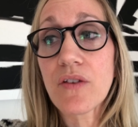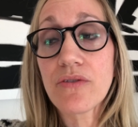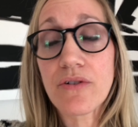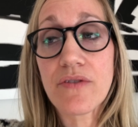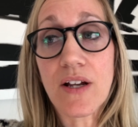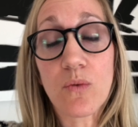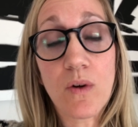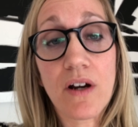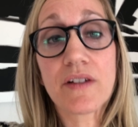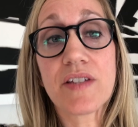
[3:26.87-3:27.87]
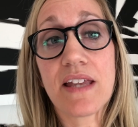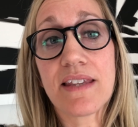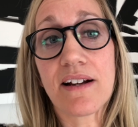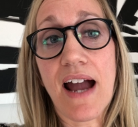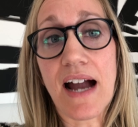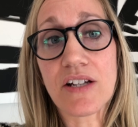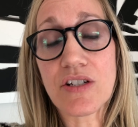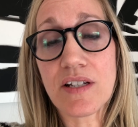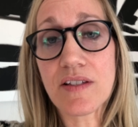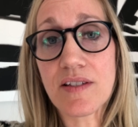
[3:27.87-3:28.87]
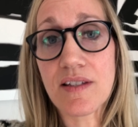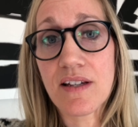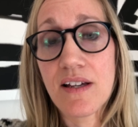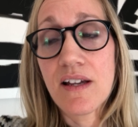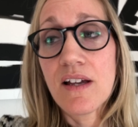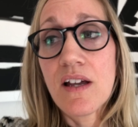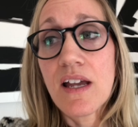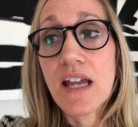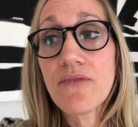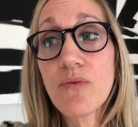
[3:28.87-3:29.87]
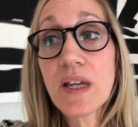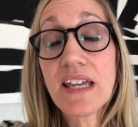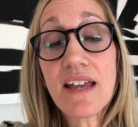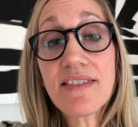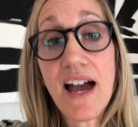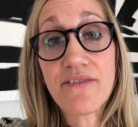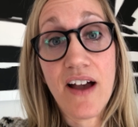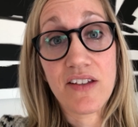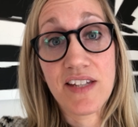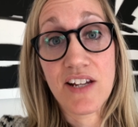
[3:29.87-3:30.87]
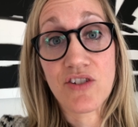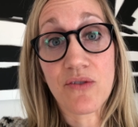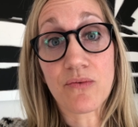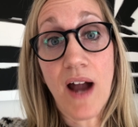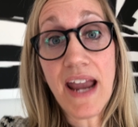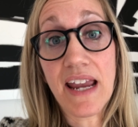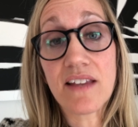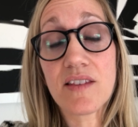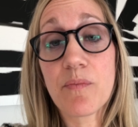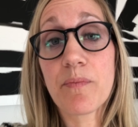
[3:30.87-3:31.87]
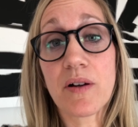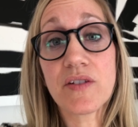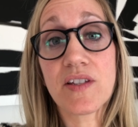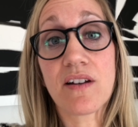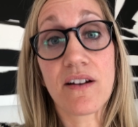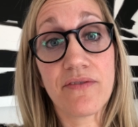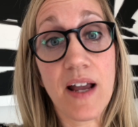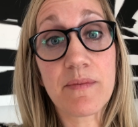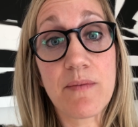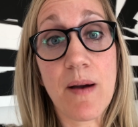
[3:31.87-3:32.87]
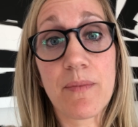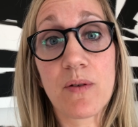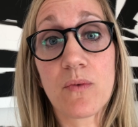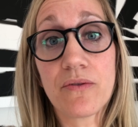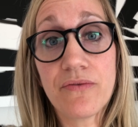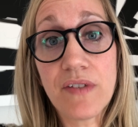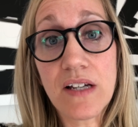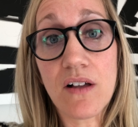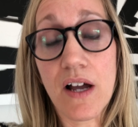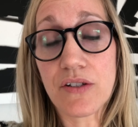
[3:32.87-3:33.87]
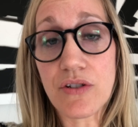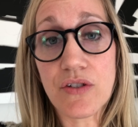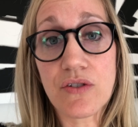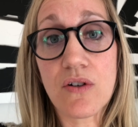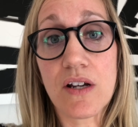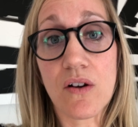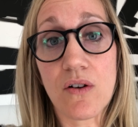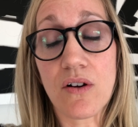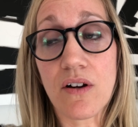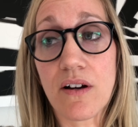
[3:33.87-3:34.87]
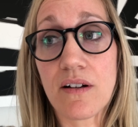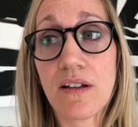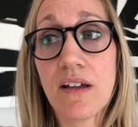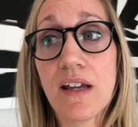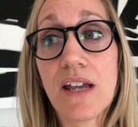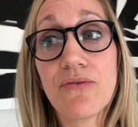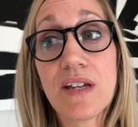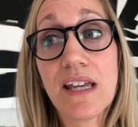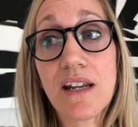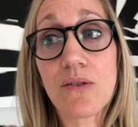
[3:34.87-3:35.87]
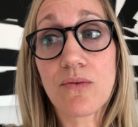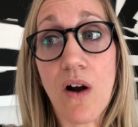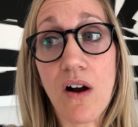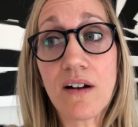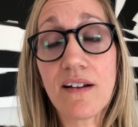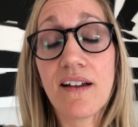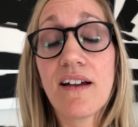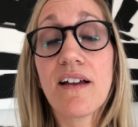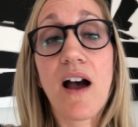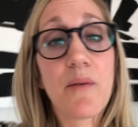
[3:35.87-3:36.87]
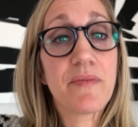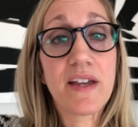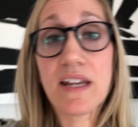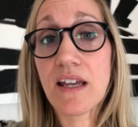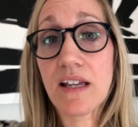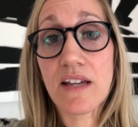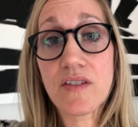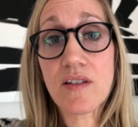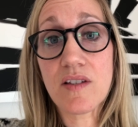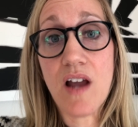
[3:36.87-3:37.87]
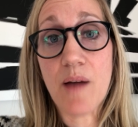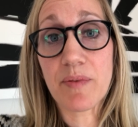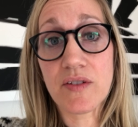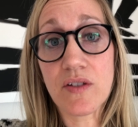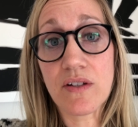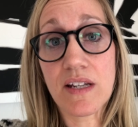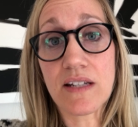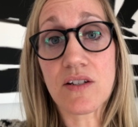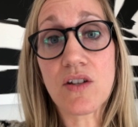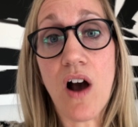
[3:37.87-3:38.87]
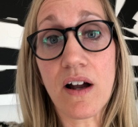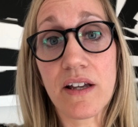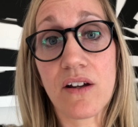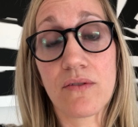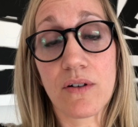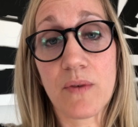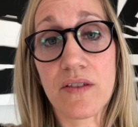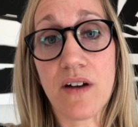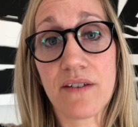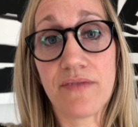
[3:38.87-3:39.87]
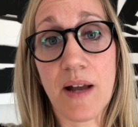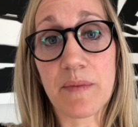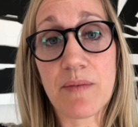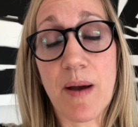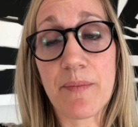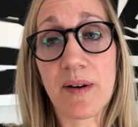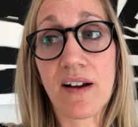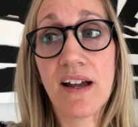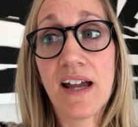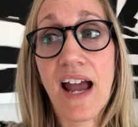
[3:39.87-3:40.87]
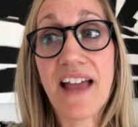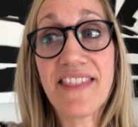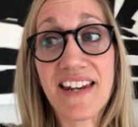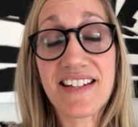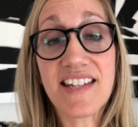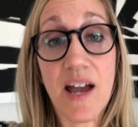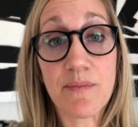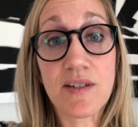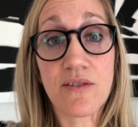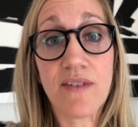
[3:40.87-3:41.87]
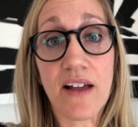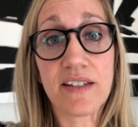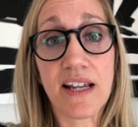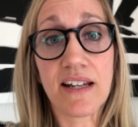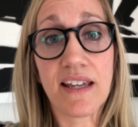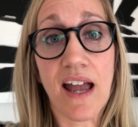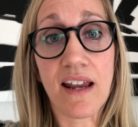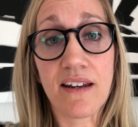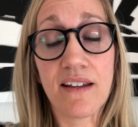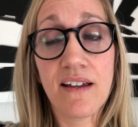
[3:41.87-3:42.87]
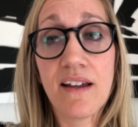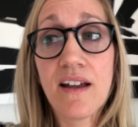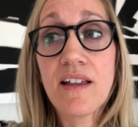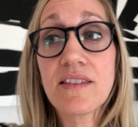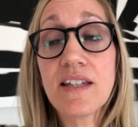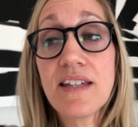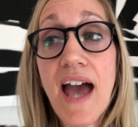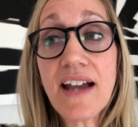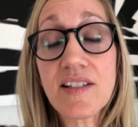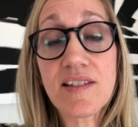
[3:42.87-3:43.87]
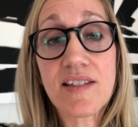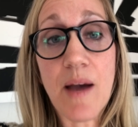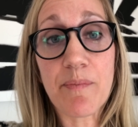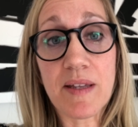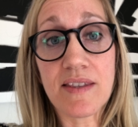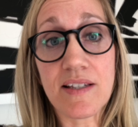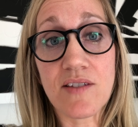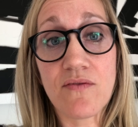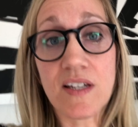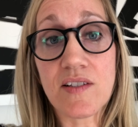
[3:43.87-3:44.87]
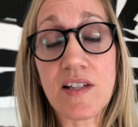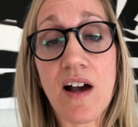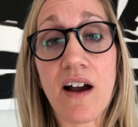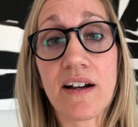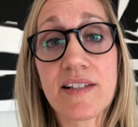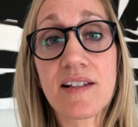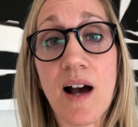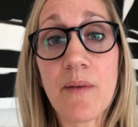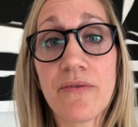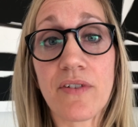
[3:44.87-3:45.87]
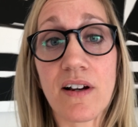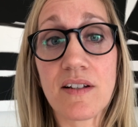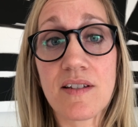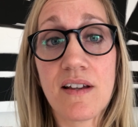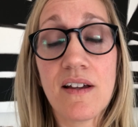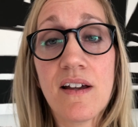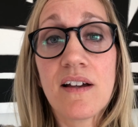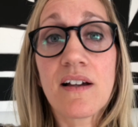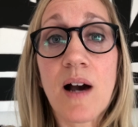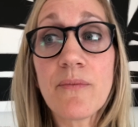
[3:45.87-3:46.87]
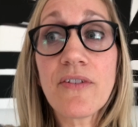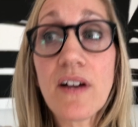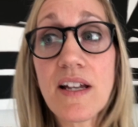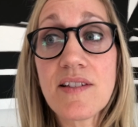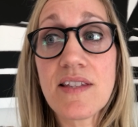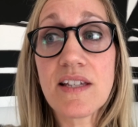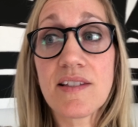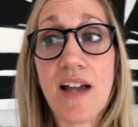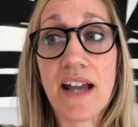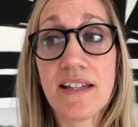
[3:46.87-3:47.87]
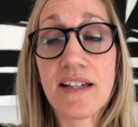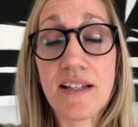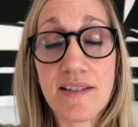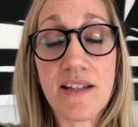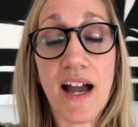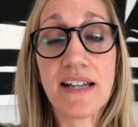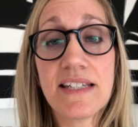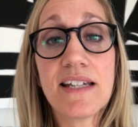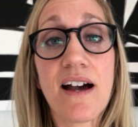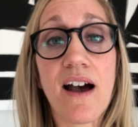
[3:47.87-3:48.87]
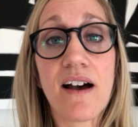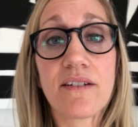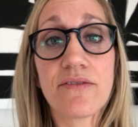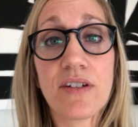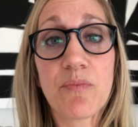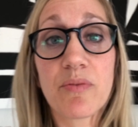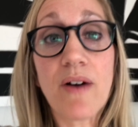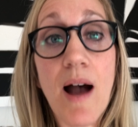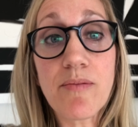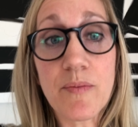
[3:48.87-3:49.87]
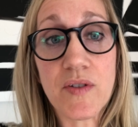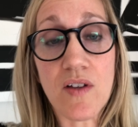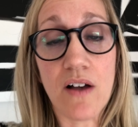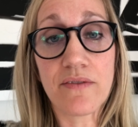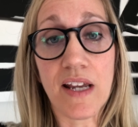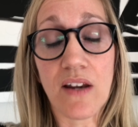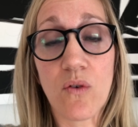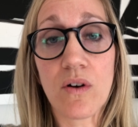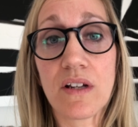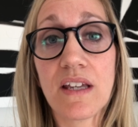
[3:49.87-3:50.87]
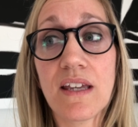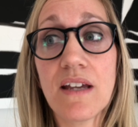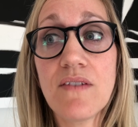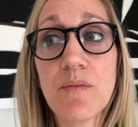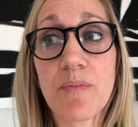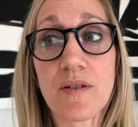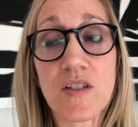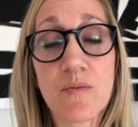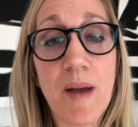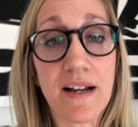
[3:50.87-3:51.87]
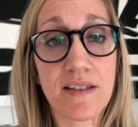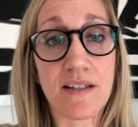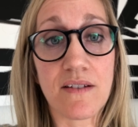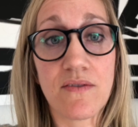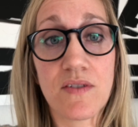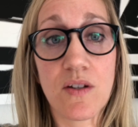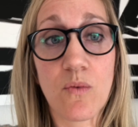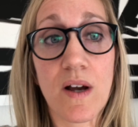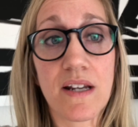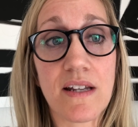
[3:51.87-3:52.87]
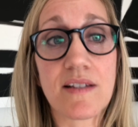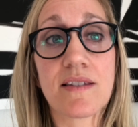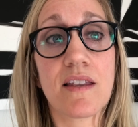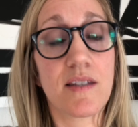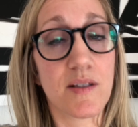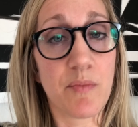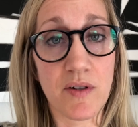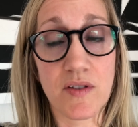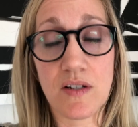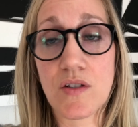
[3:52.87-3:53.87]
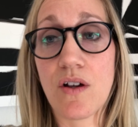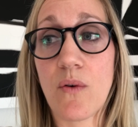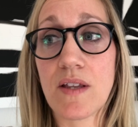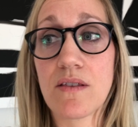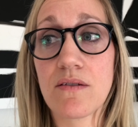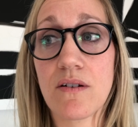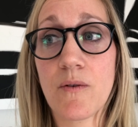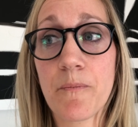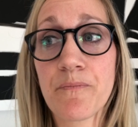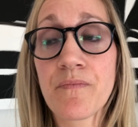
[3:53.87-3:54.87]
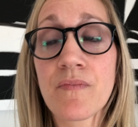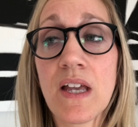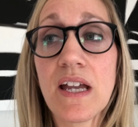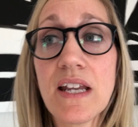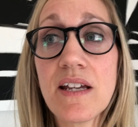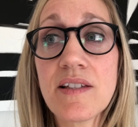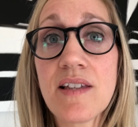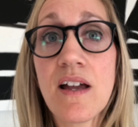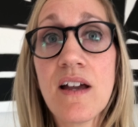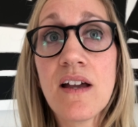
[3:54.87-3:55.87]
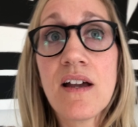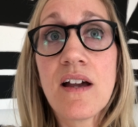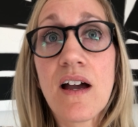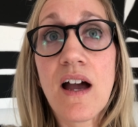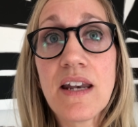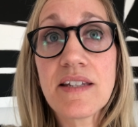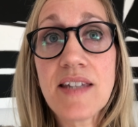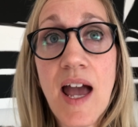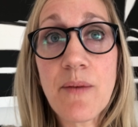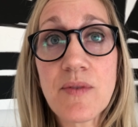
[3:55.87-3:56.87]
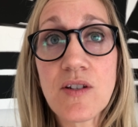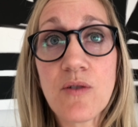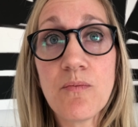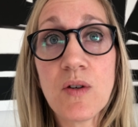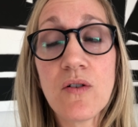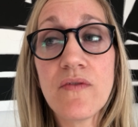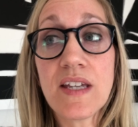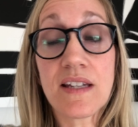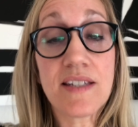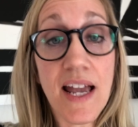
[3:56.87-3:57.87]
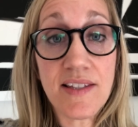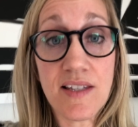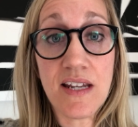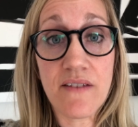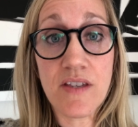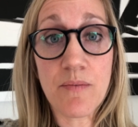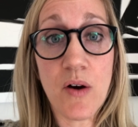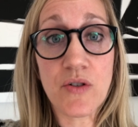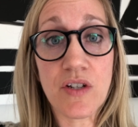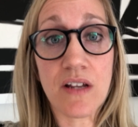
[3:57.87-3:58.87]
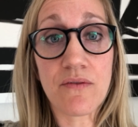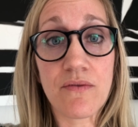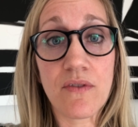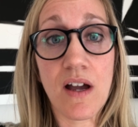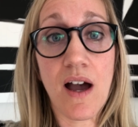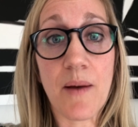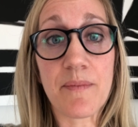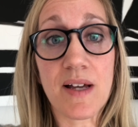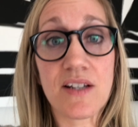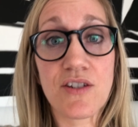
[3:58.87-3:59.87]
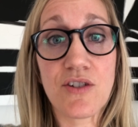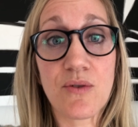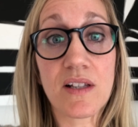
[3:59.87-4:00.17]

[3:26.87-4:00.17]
through their words and their actions. If we get that validation right, the person, our family member, will feel understood or heard. If we get it wrong, then it gives us an opportunity to talk it over with our family member and then attempt to validate again. The next step in this VCR is comfort. Comfort is the idea of problem solving or giving perspective to what it is that this person is going through. It is an attempt to move the intensity of the emotion to